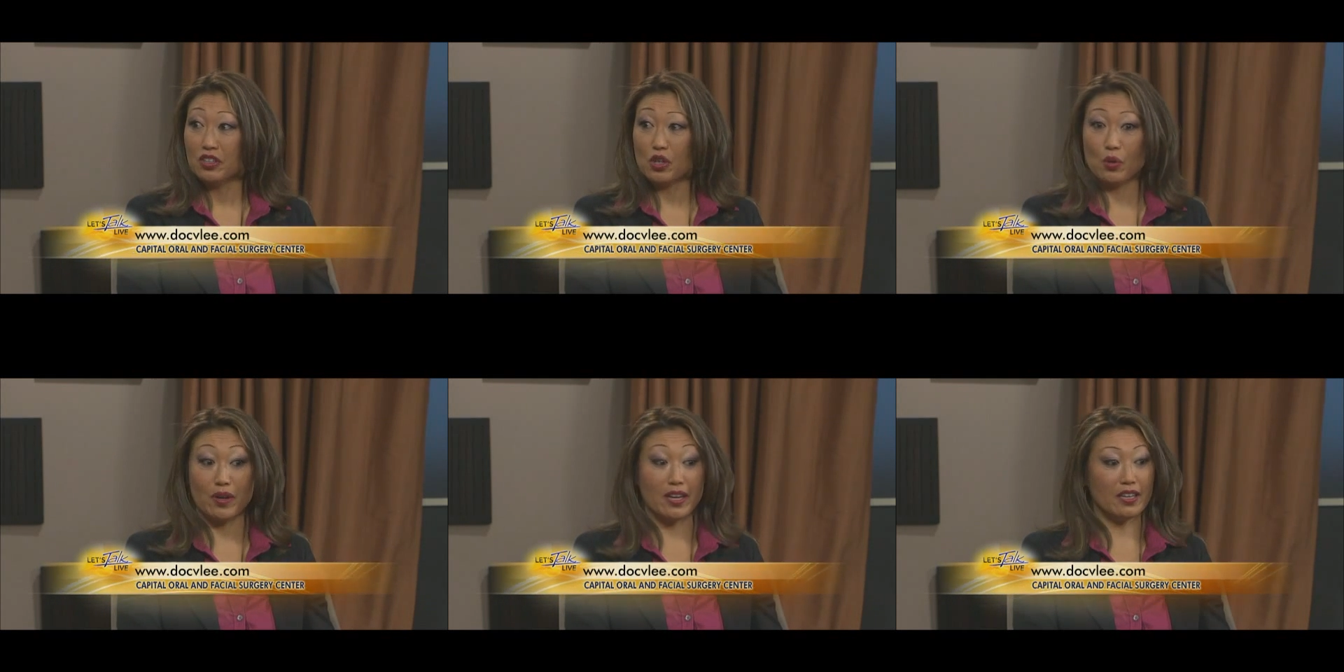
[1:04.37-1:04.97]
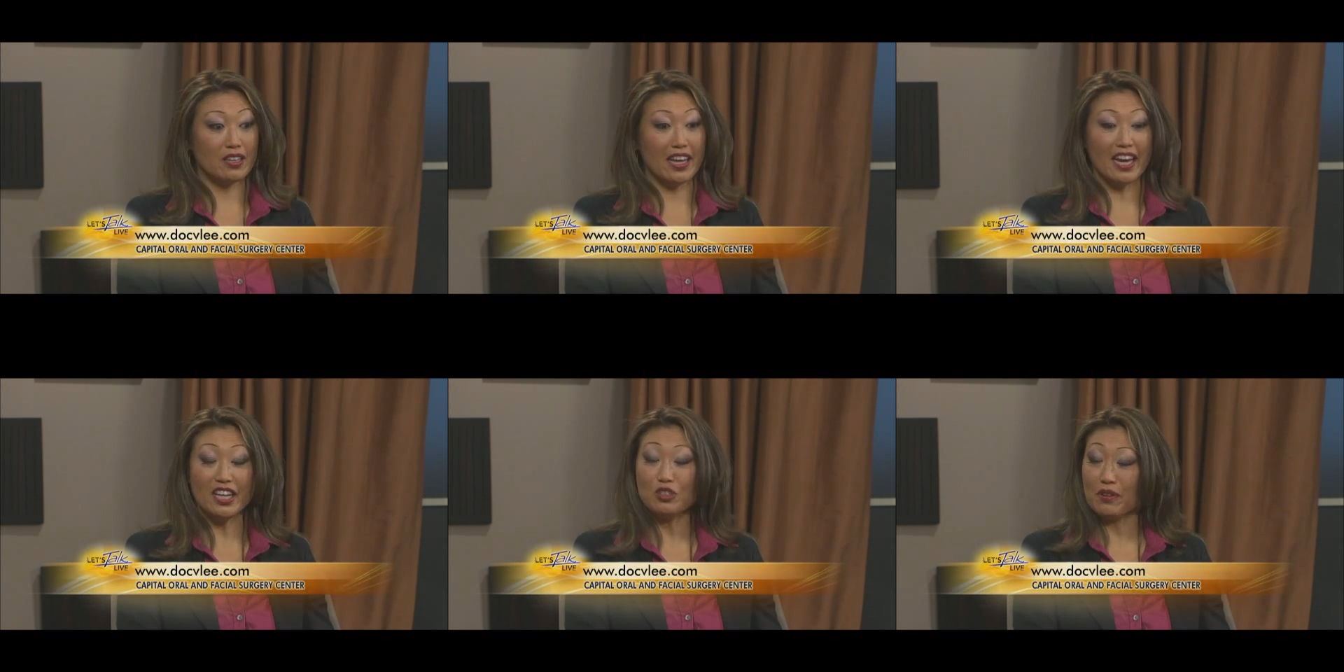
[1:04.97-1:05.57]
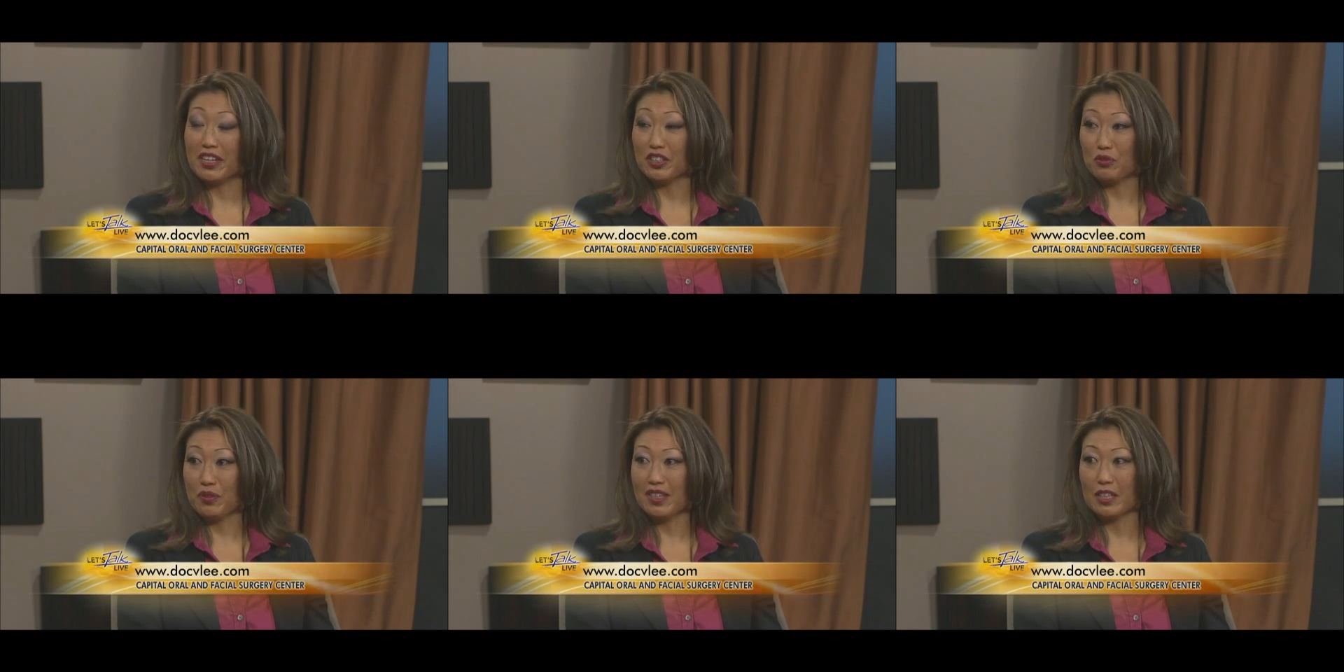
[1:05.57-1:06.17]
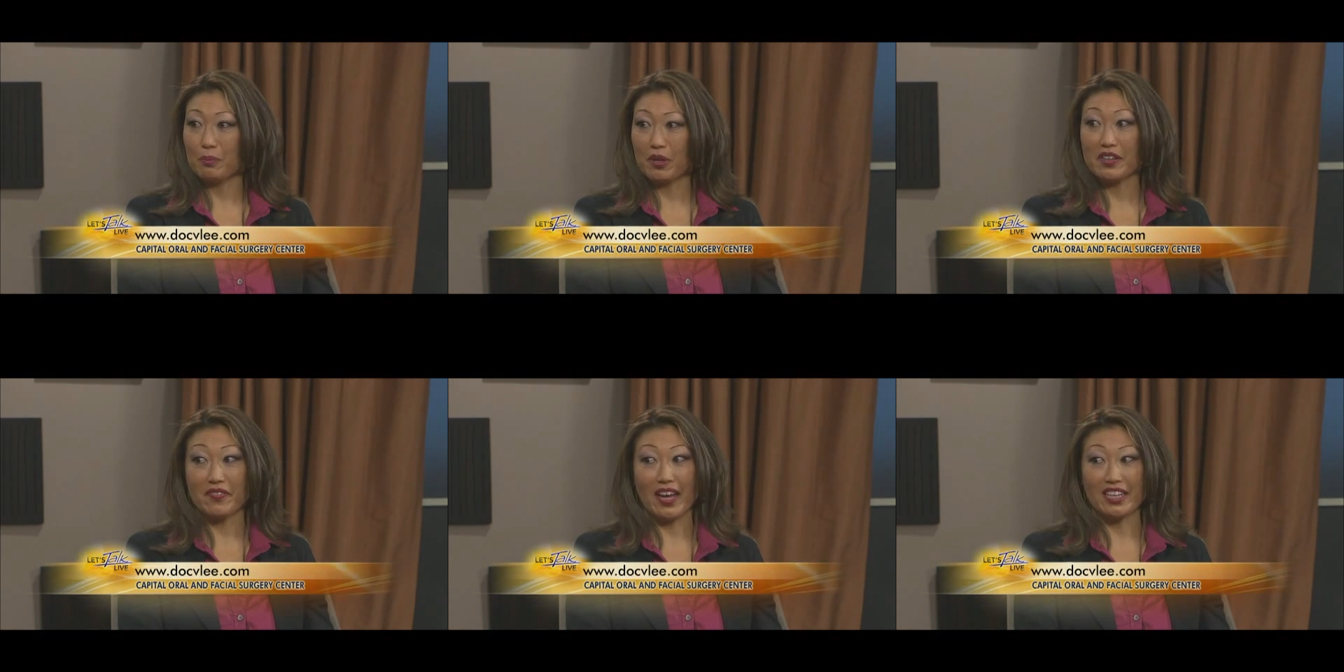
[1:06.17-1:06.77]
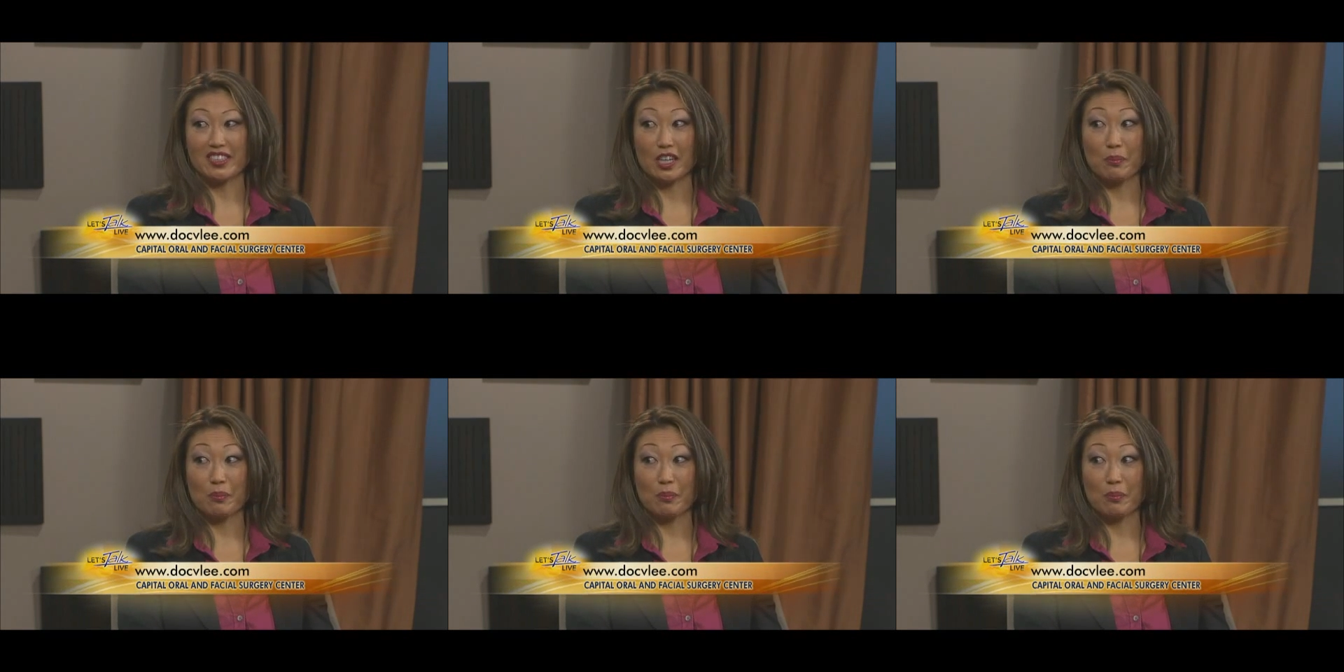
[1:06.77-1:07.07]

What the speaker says: So the age range is really pretty vast.